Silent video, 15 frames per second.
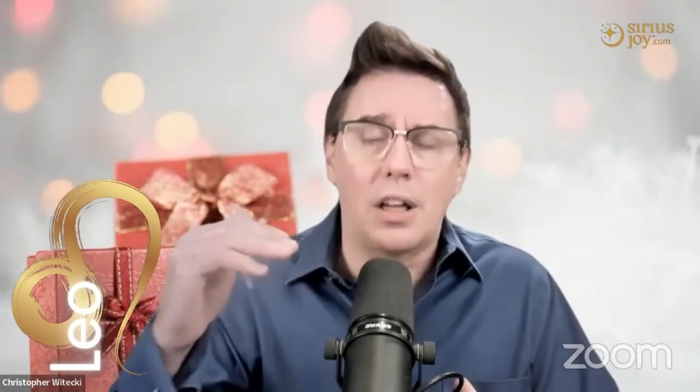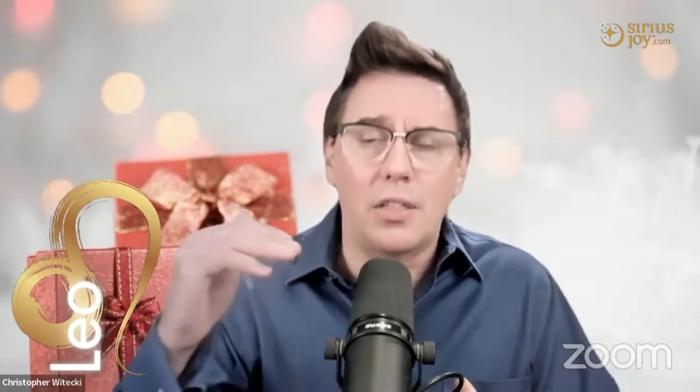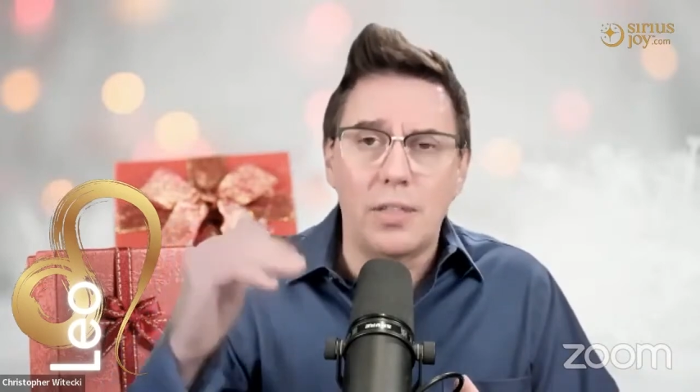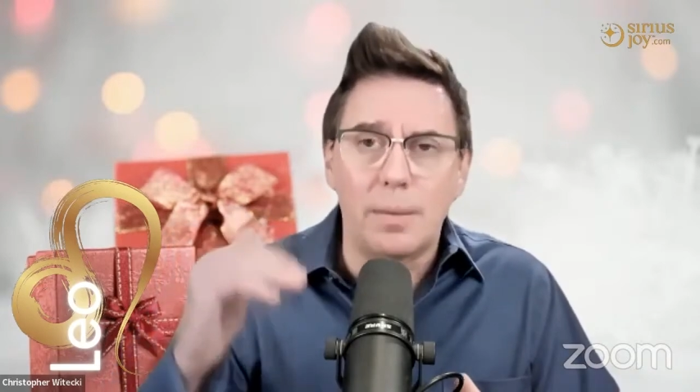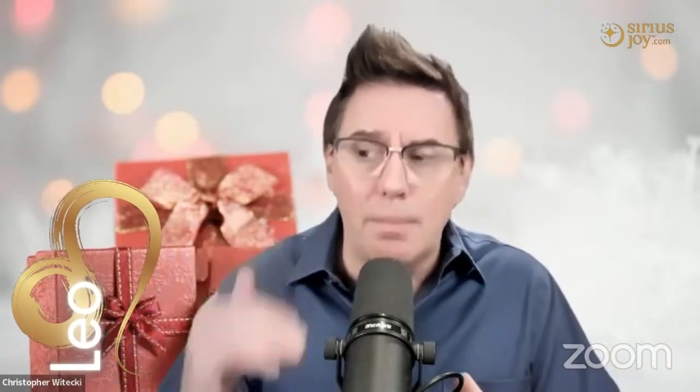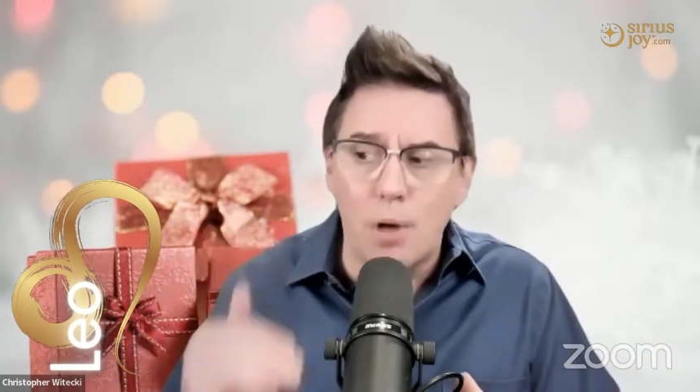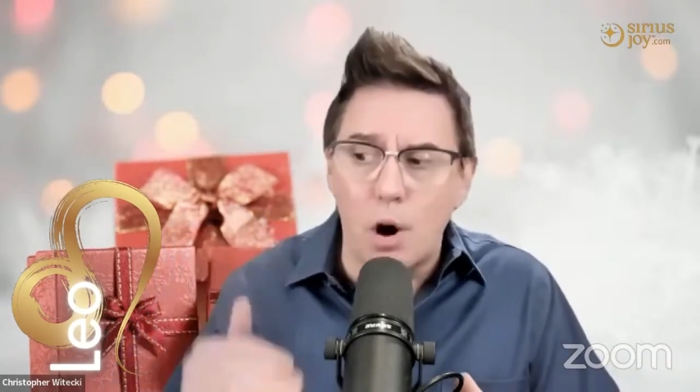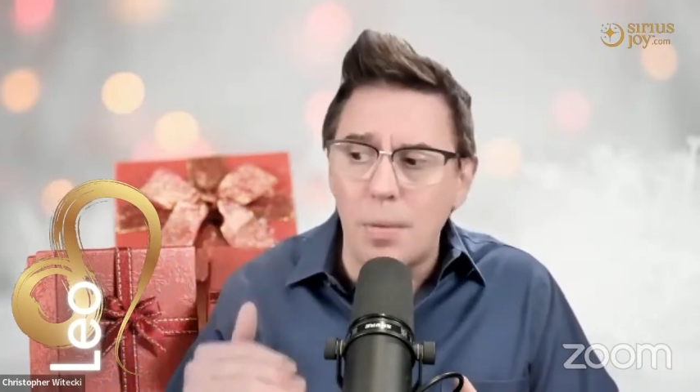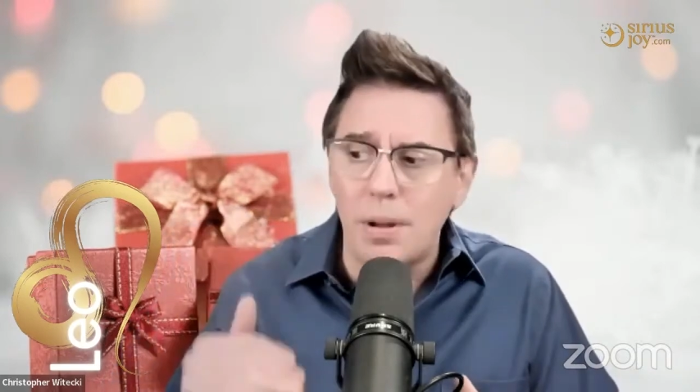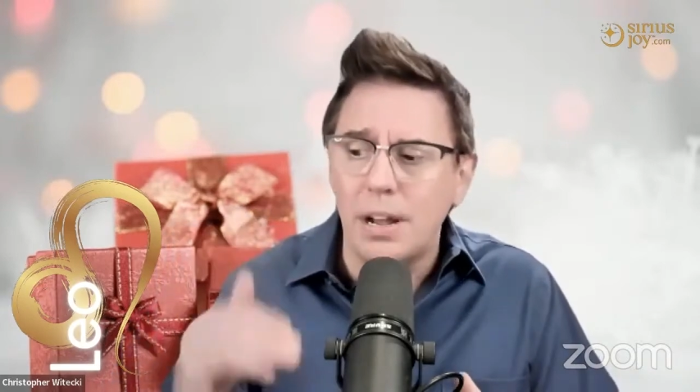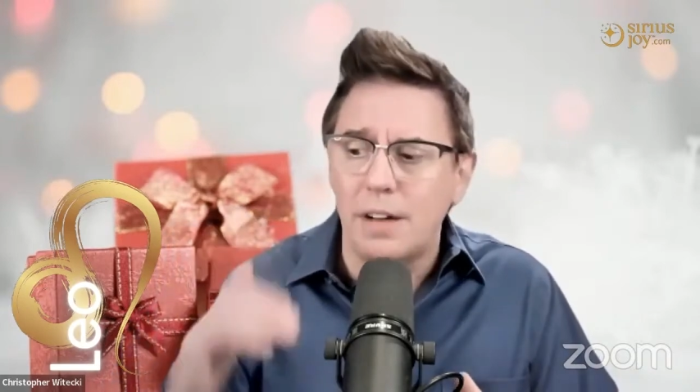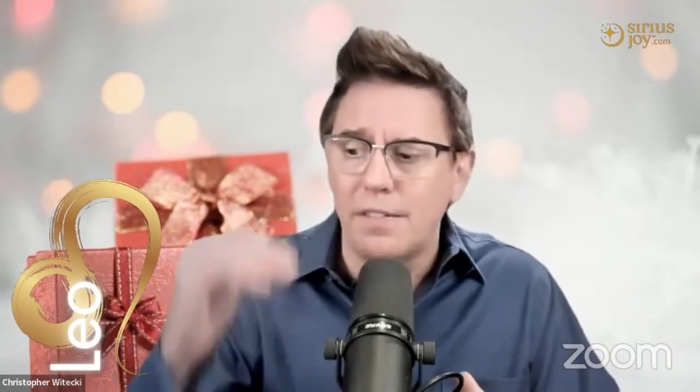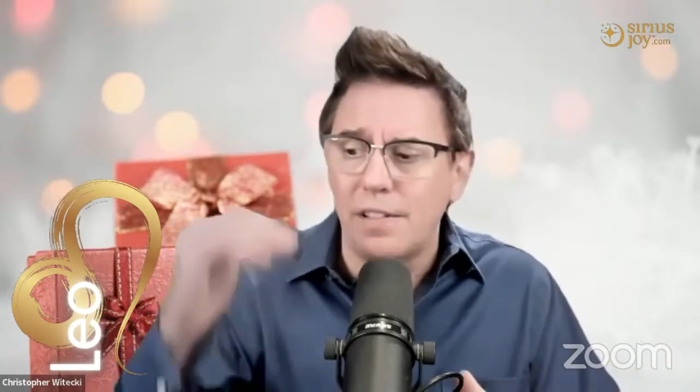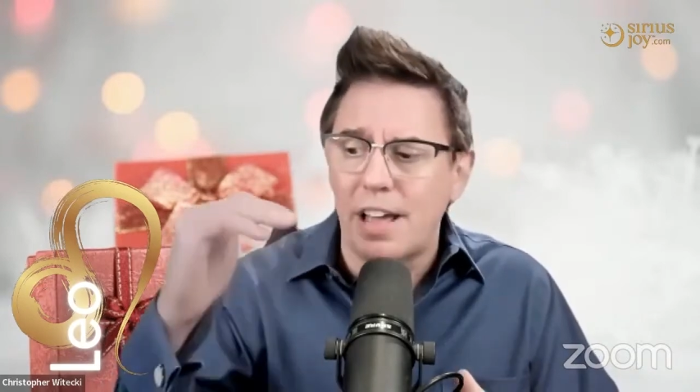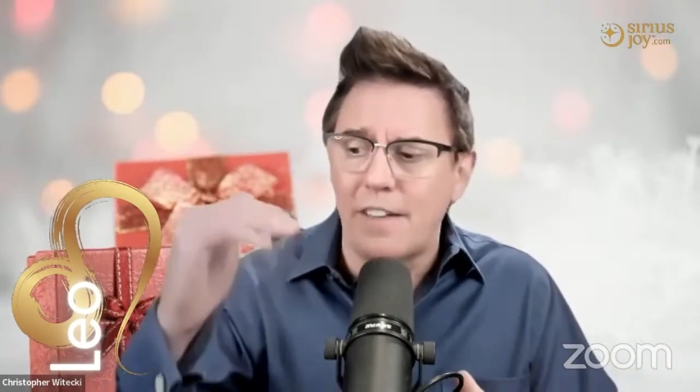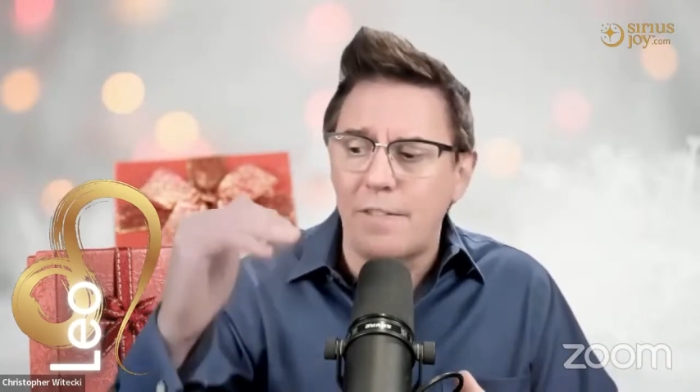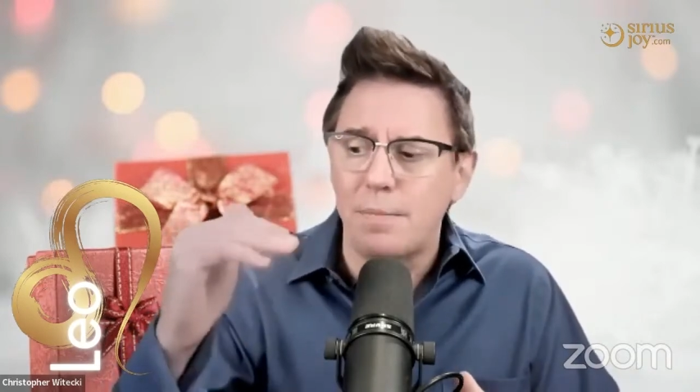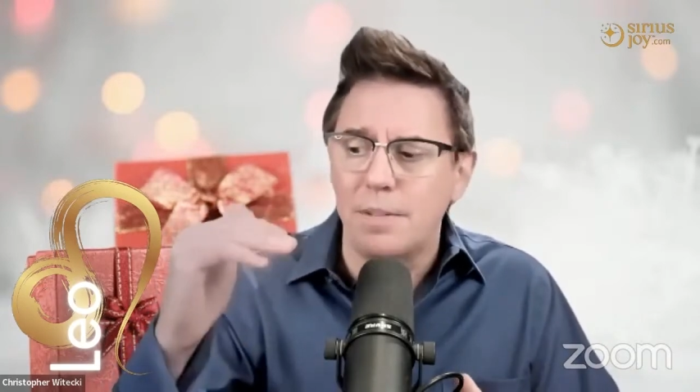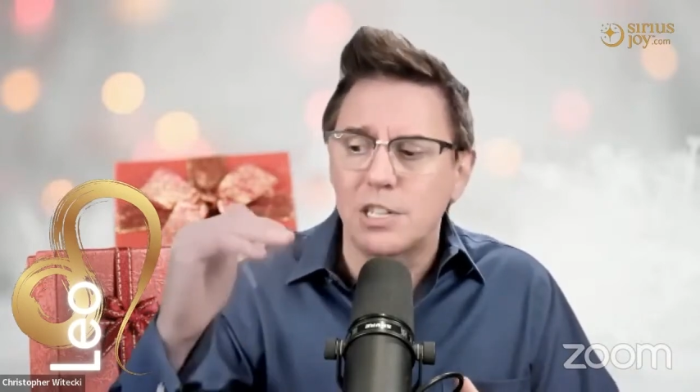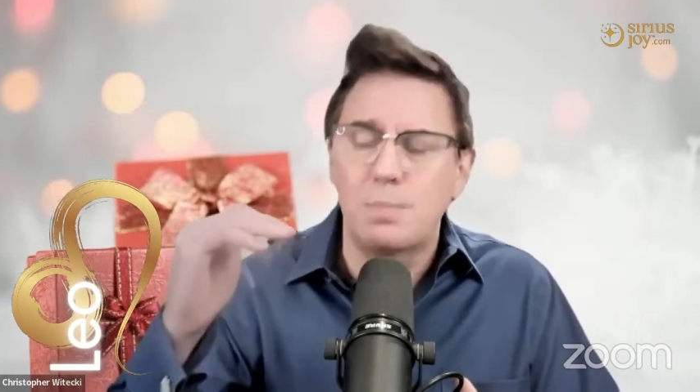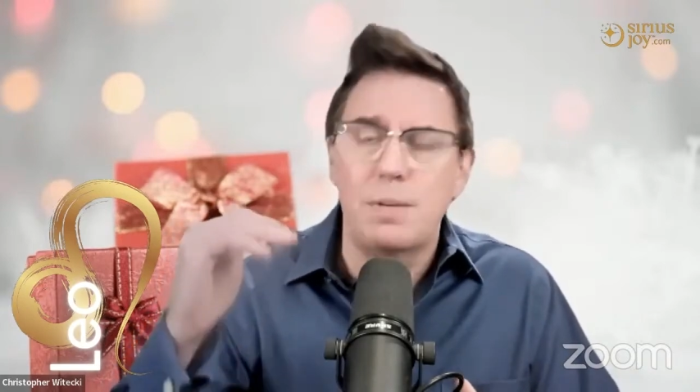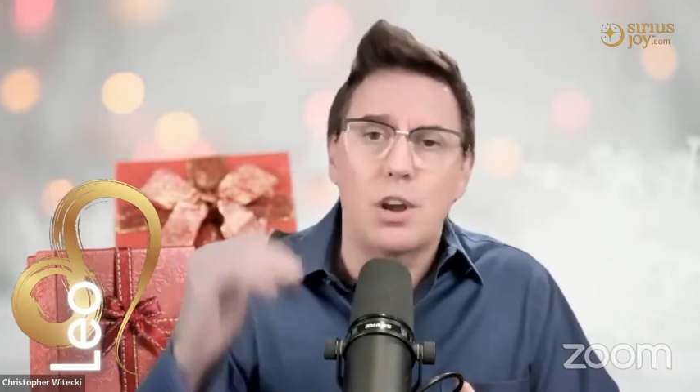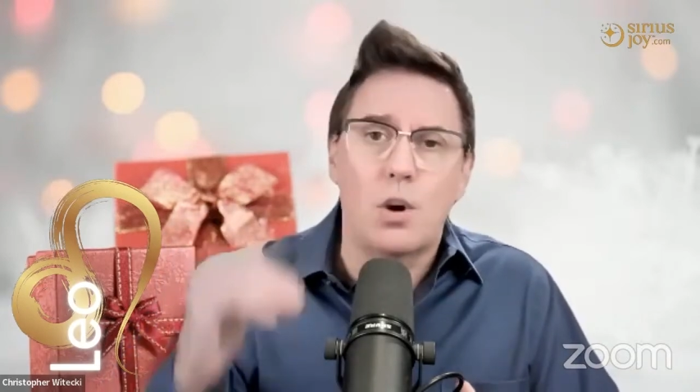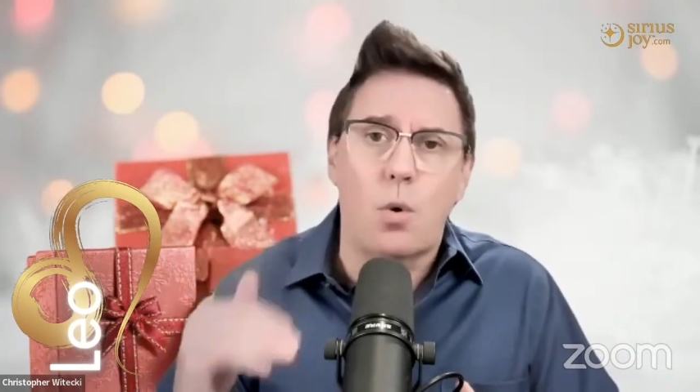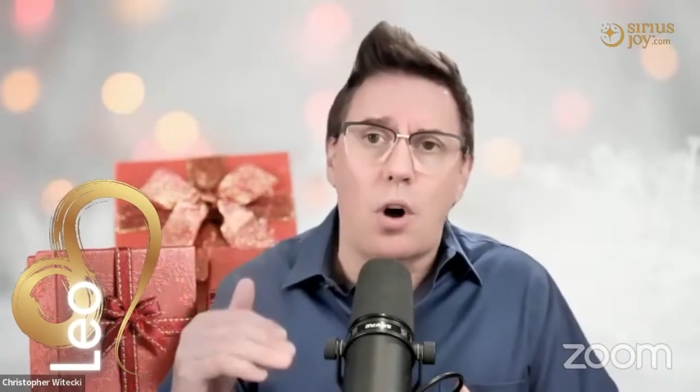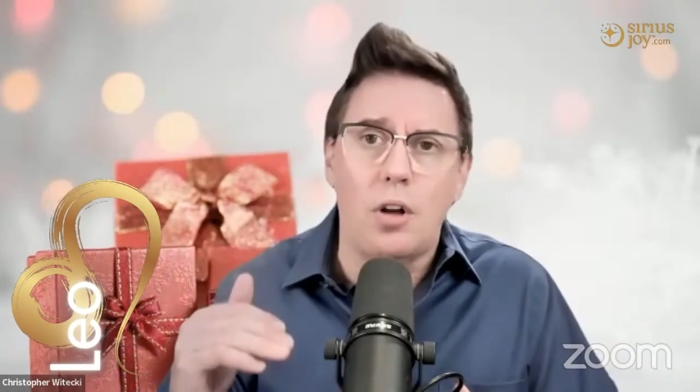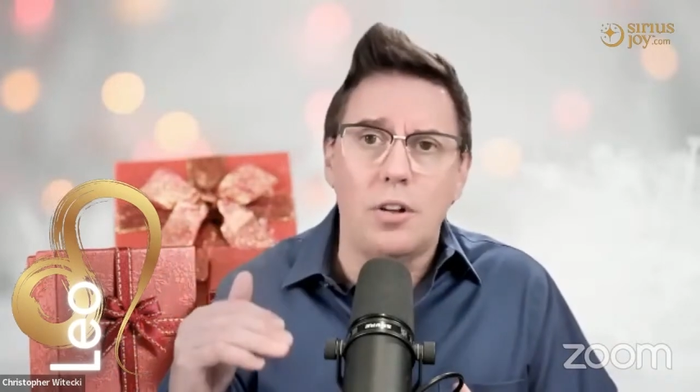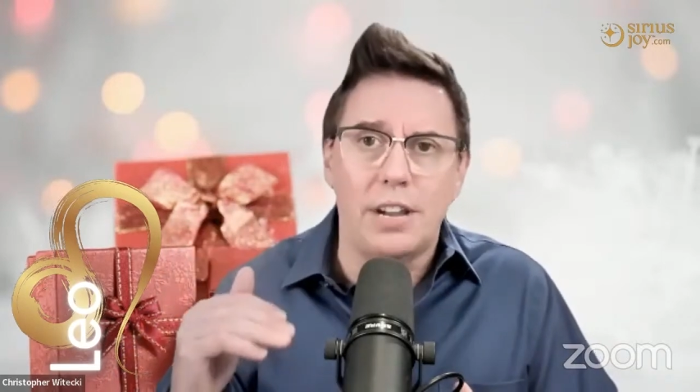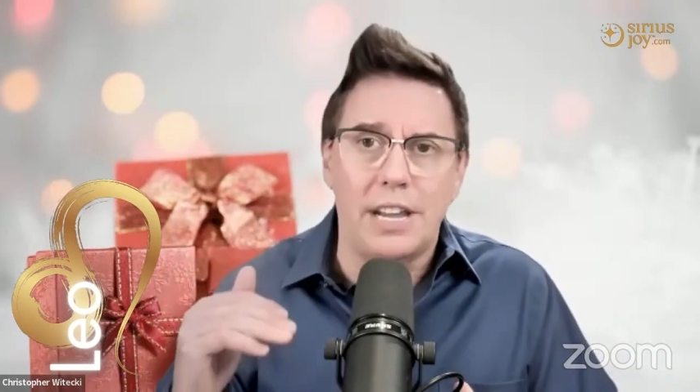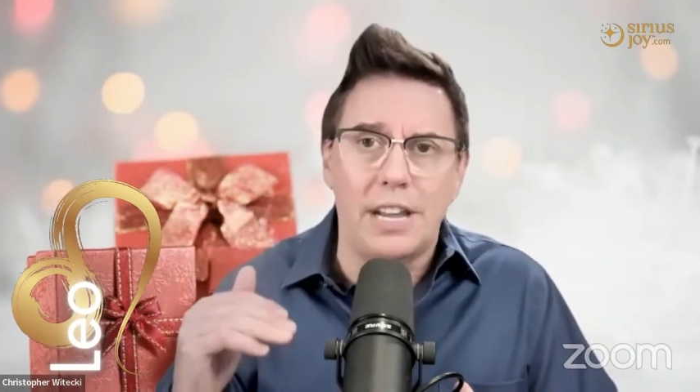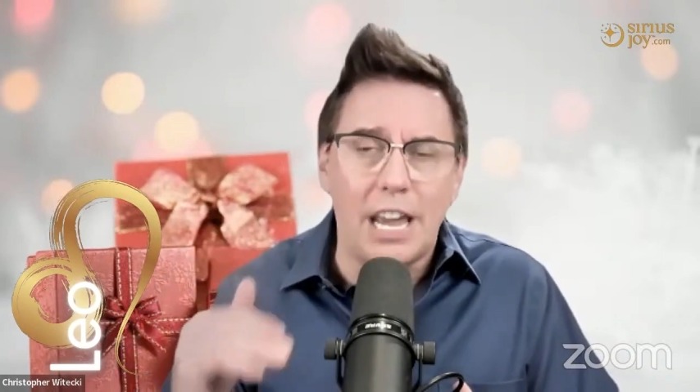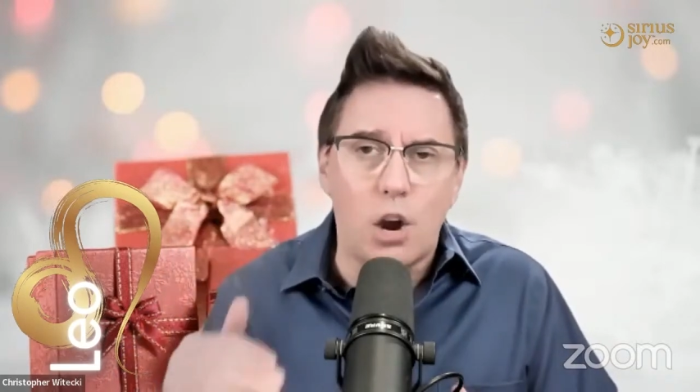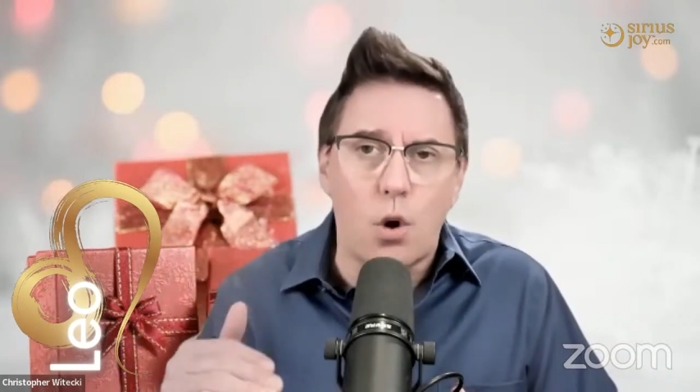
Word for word: The moment of life must be quality,